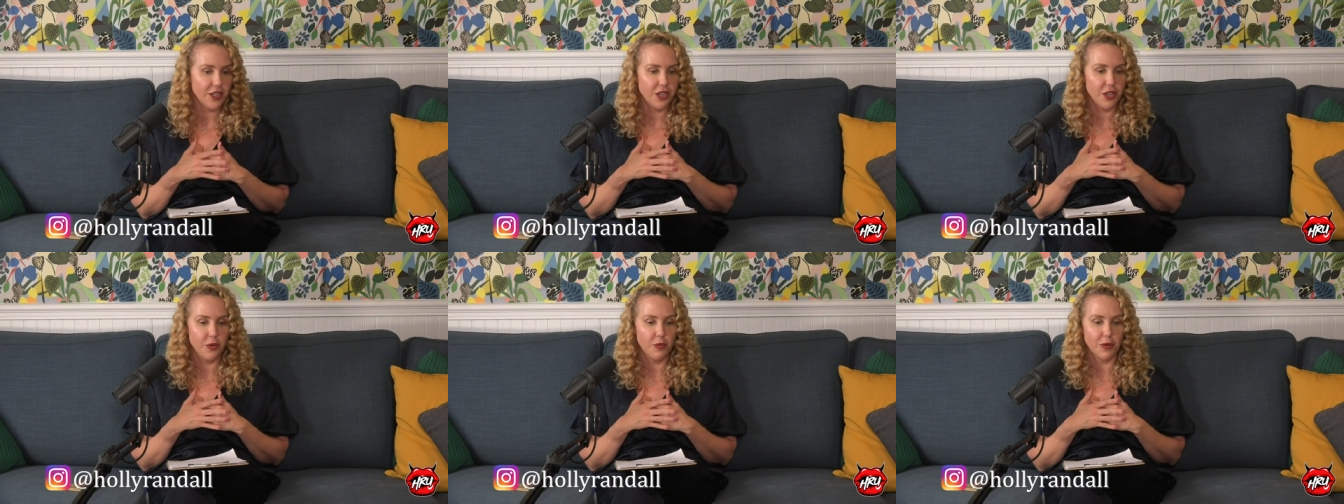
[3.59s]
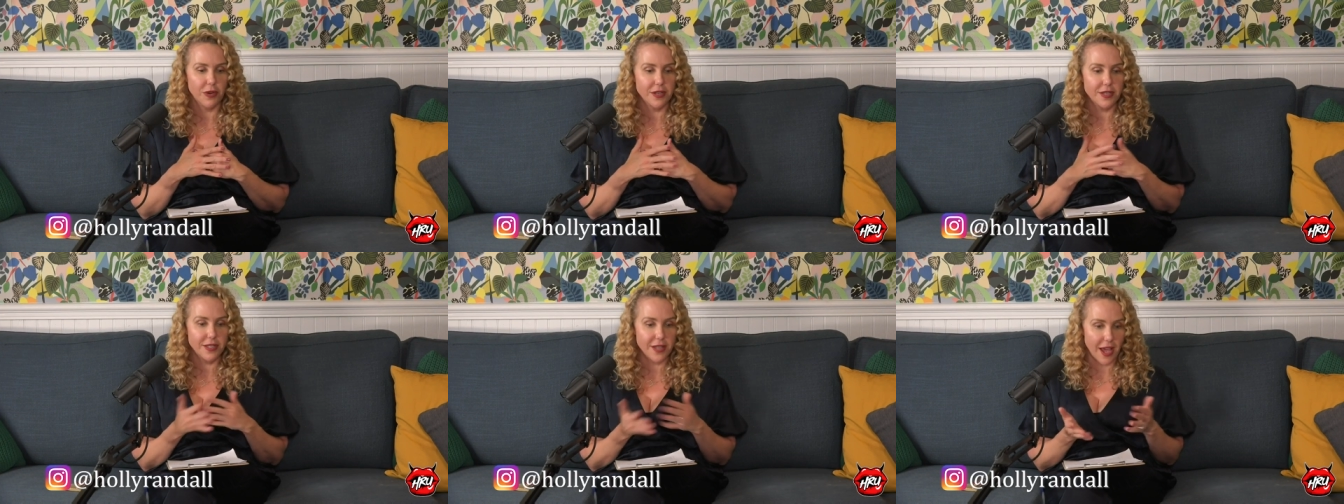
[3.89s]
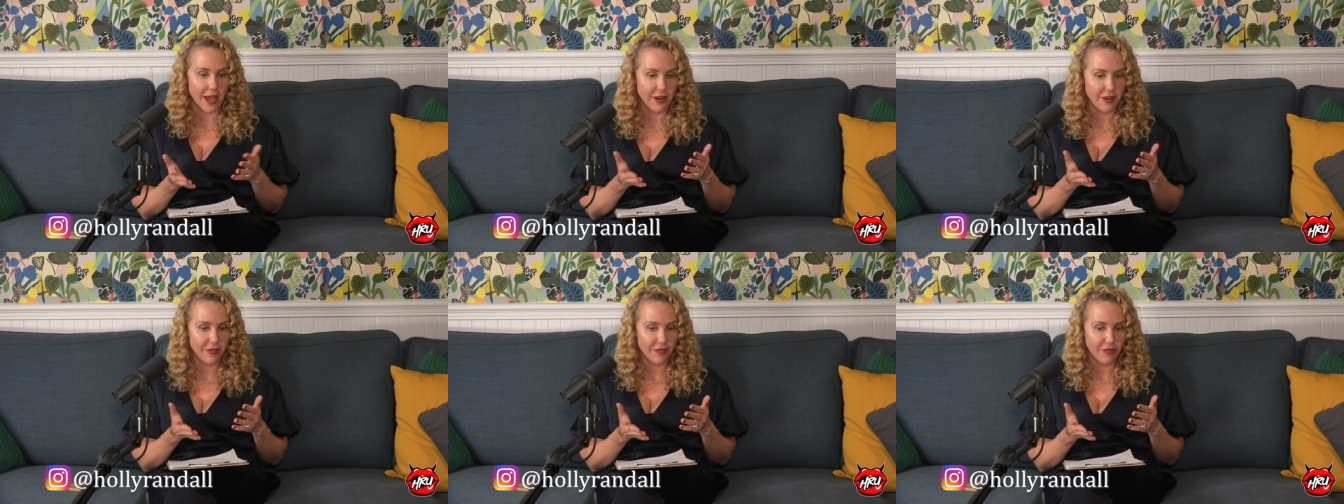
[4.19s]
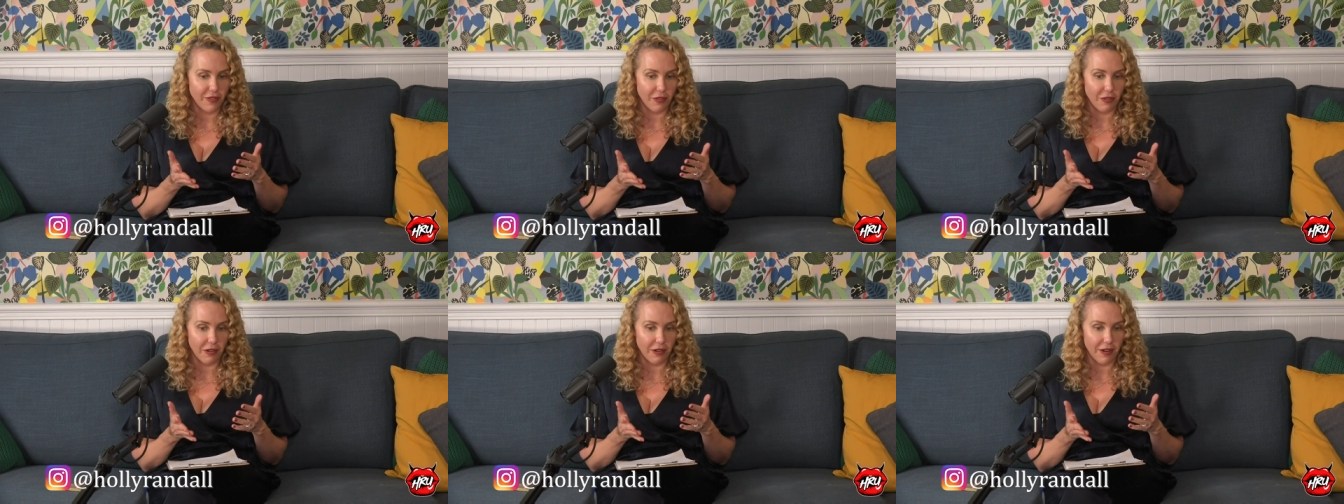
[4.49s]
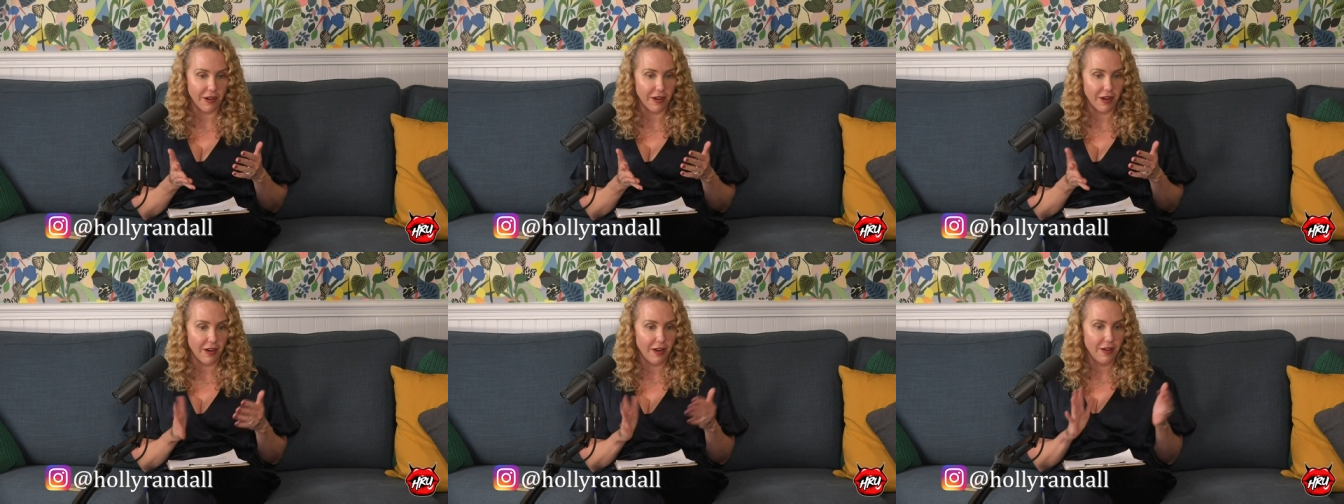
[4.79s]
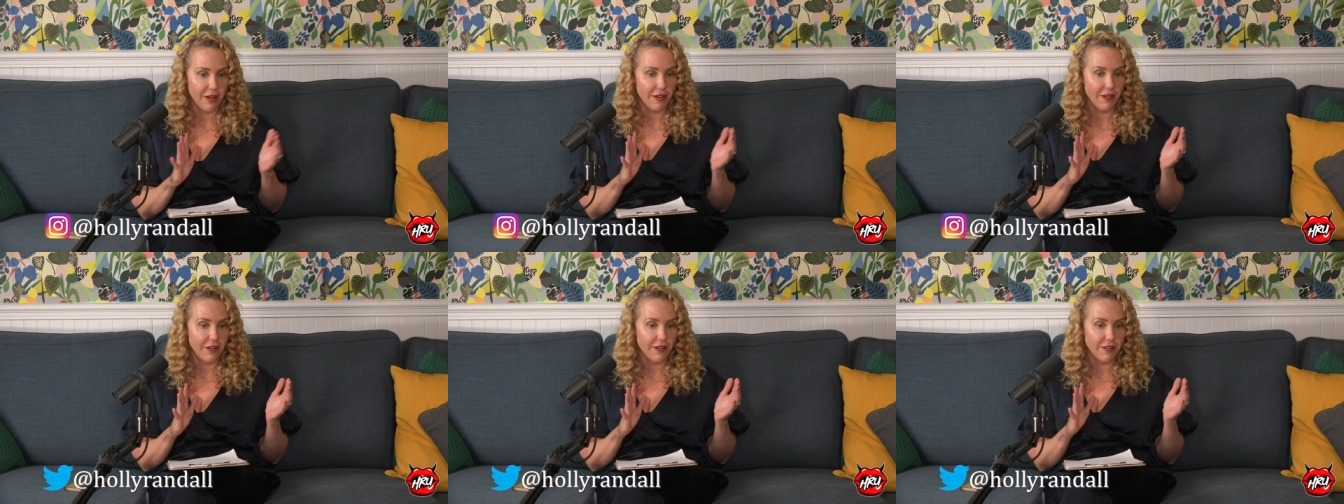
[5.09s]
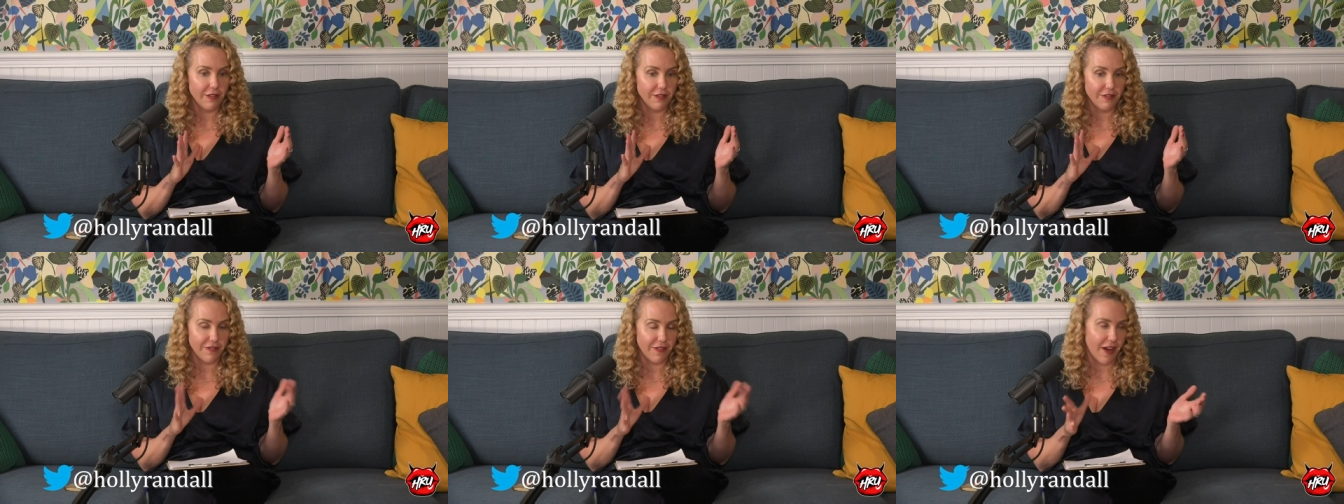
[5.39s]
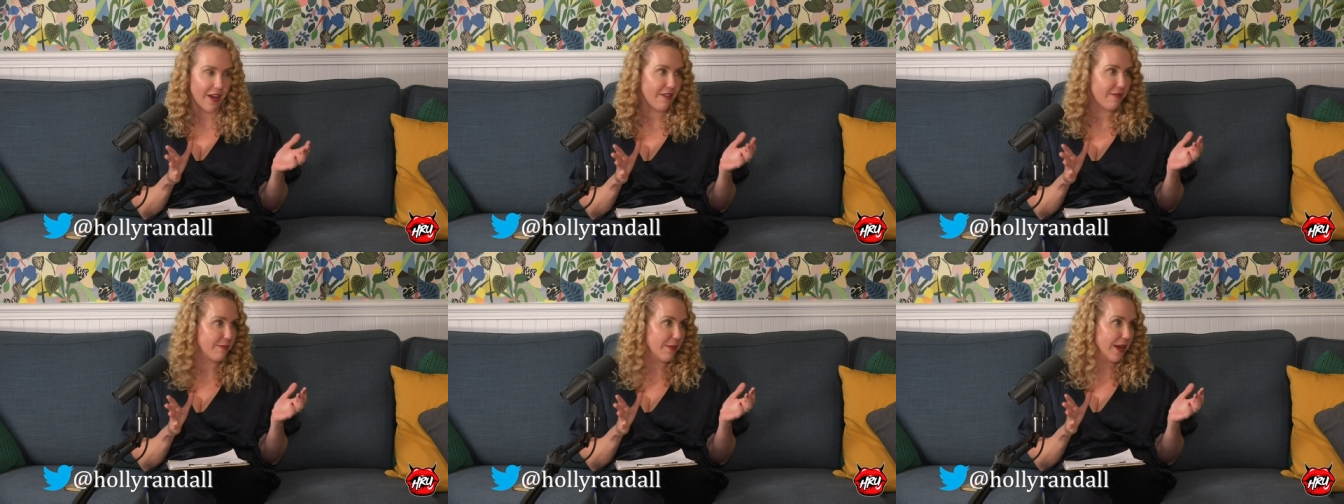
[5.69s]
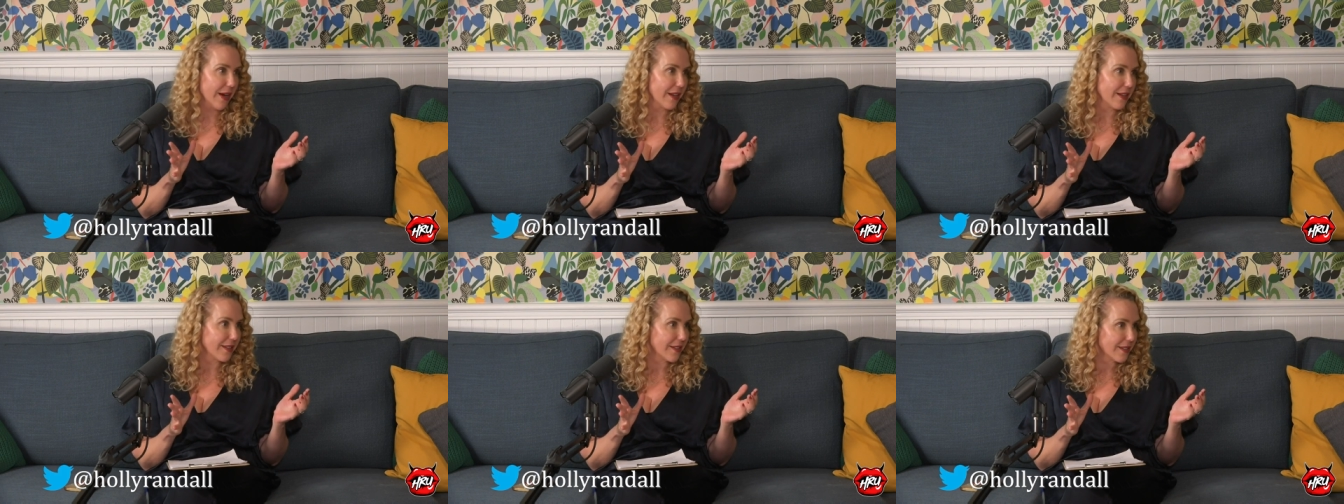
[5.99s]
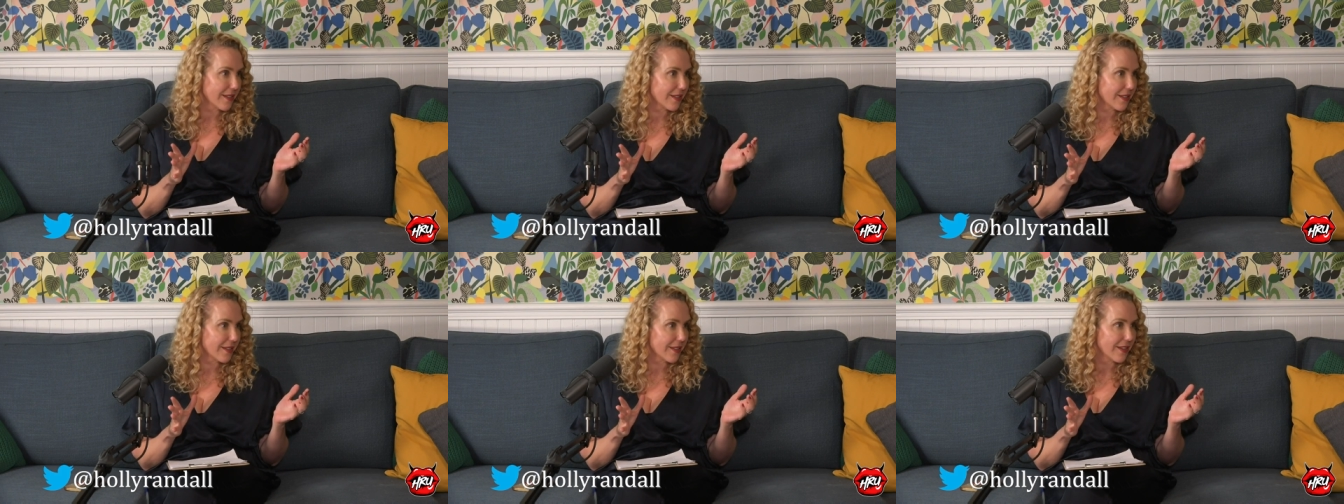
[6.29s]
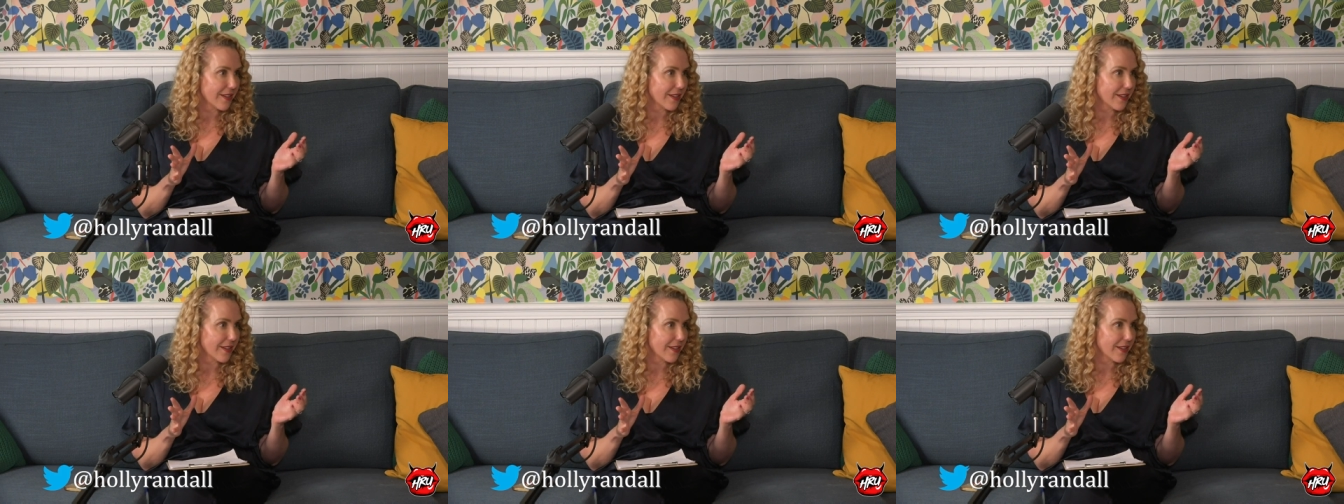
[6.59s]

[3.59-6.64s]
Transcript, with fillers: You were dead for five minutes.